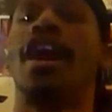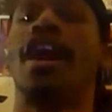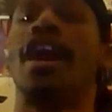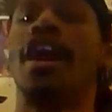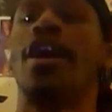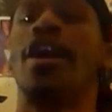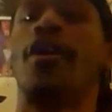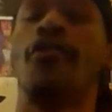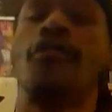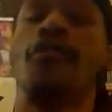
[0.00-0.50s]

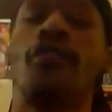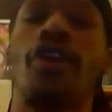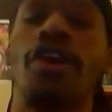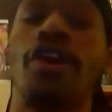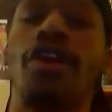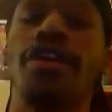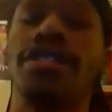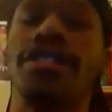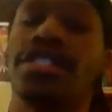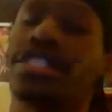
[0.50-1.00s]

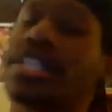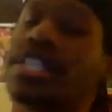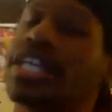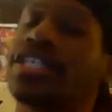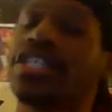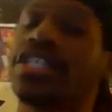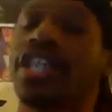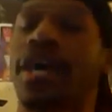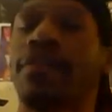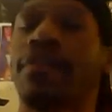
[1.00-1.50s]
overall,
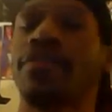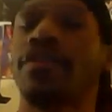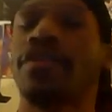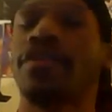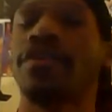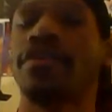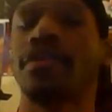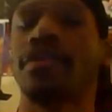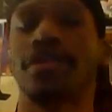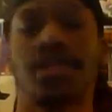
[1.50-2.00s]
nice
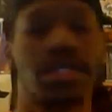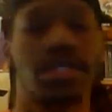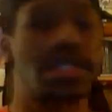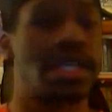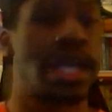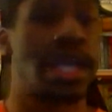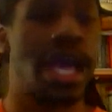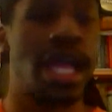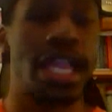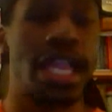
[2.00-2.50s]
chapter.
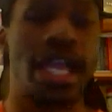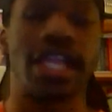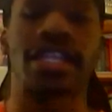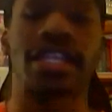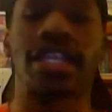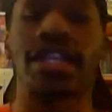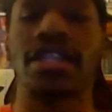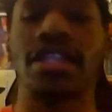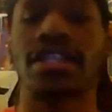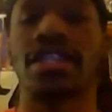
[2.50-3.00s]
I
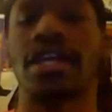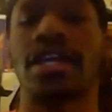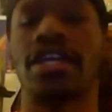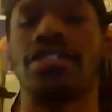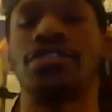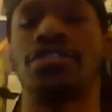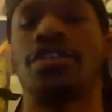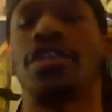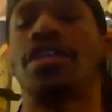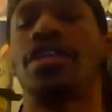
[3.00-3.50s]
liked it. I
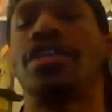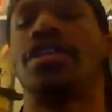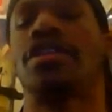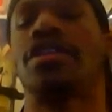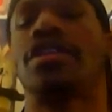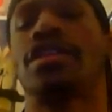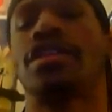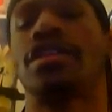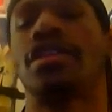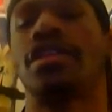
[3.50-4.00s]
enjoyed it.
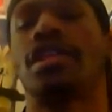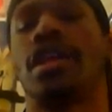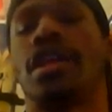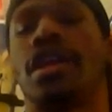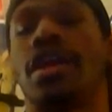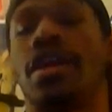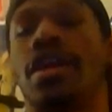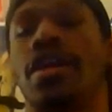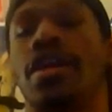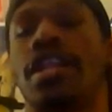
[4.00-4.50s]

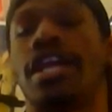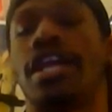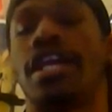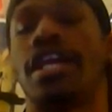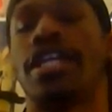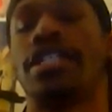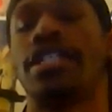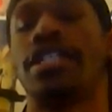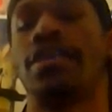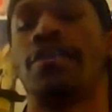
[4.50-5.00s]
Like
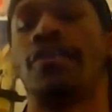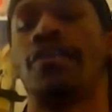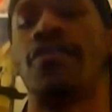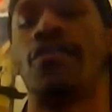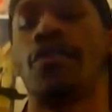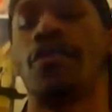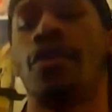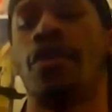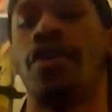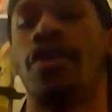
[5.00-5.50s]
I said
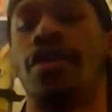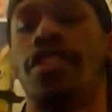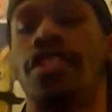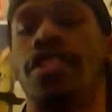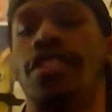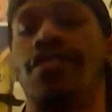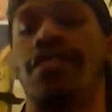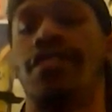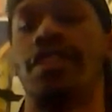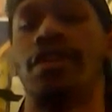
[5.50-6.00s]
before,
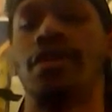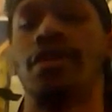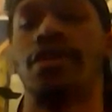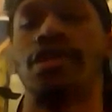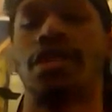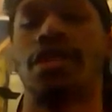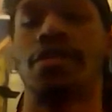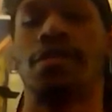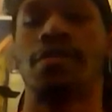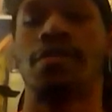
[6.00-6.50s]
this video is
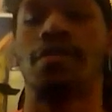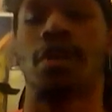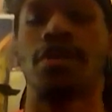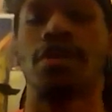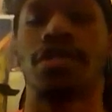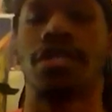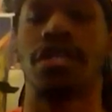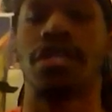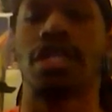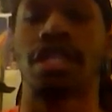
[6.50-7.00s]
going to be
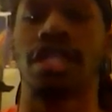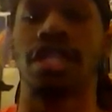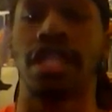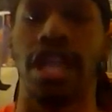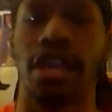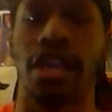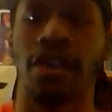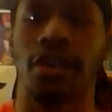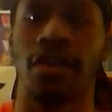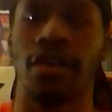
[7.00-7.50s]
posted
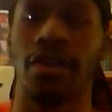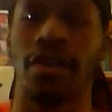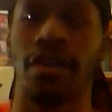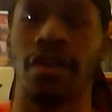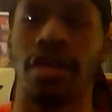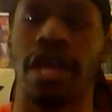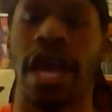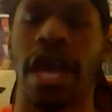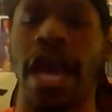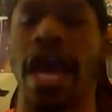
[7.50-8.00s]
later
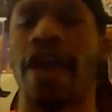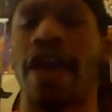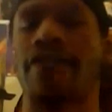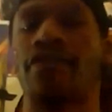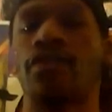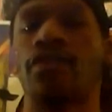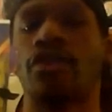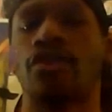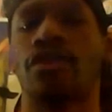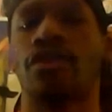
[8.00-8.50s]

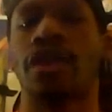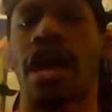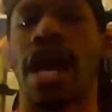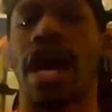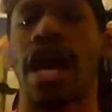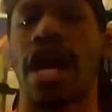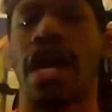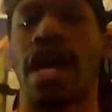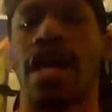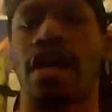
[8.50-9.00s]
after
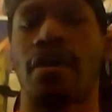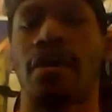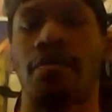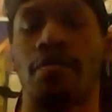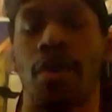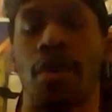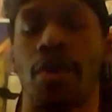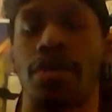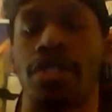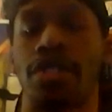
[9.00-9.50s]
I
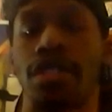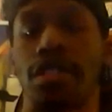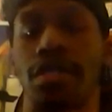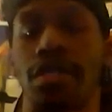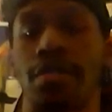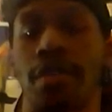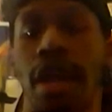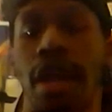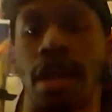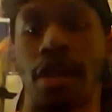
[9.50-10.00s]
post
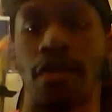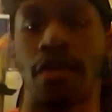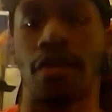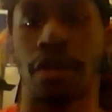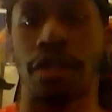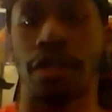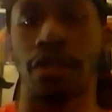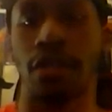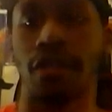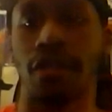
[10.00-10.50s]
my
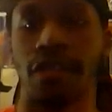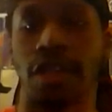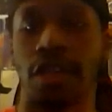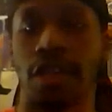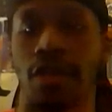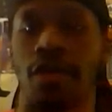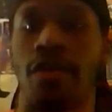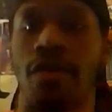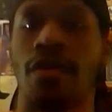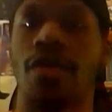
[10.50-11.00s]
original
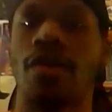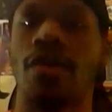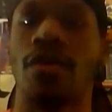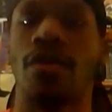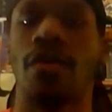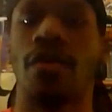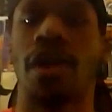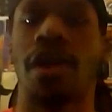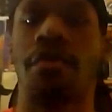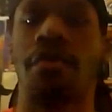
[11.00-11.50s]
video
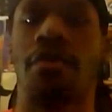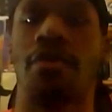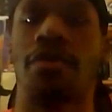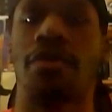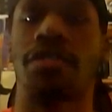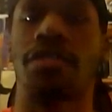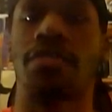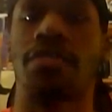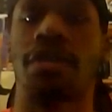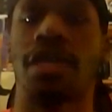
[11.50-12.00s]
where I'm
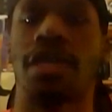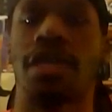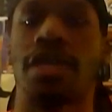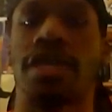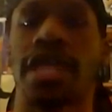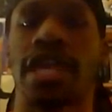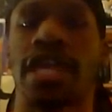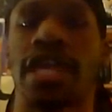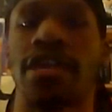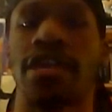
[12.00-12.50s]
going to be
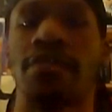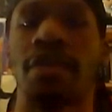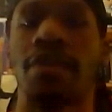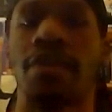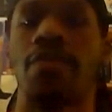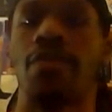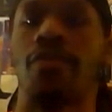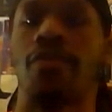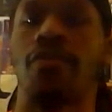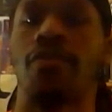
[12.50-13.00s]
thanking
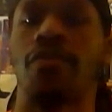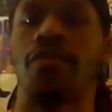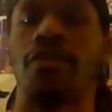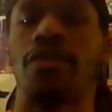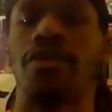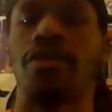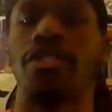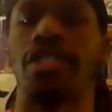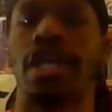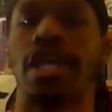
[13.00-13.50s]
people
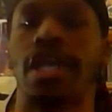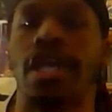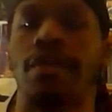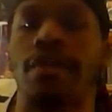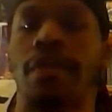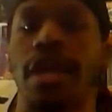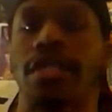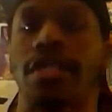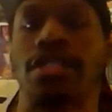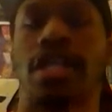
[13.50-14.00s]
for checking
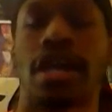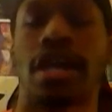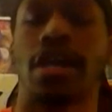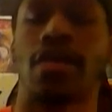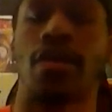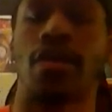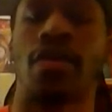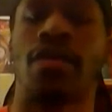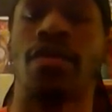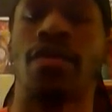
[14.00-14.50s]
my
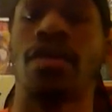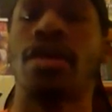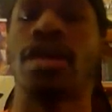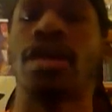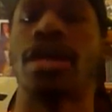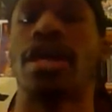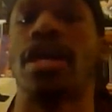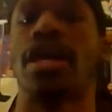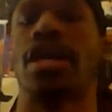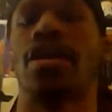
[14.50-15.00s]
channel
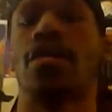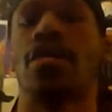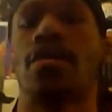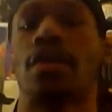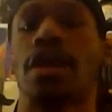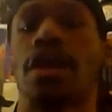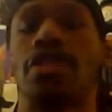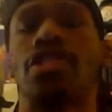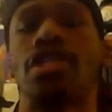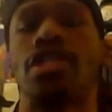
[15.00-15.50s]
and
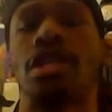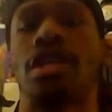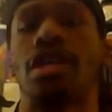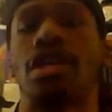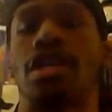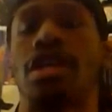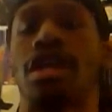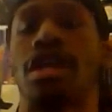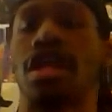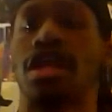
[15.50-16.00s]

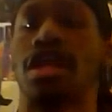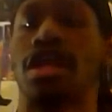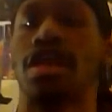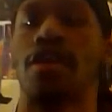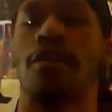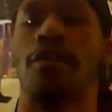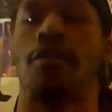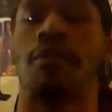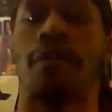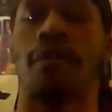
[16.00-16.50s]
watching
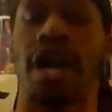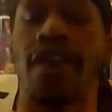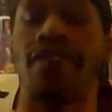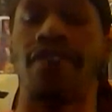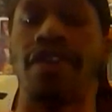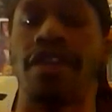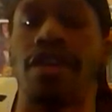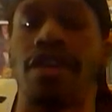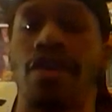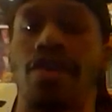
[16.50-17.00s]
my
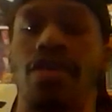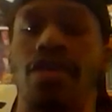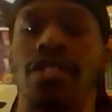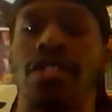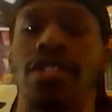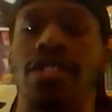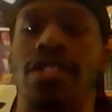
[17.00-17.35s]
videos and